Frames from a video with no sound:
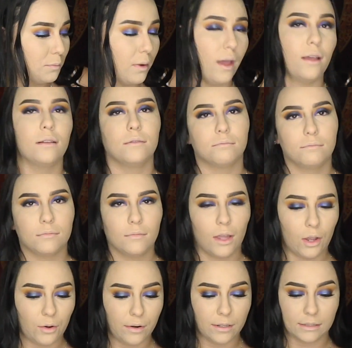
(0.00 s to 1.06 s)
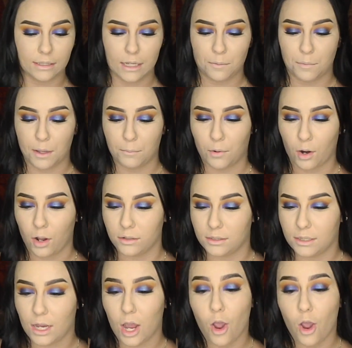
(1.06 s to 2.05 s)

but who doesn't like being bronzed?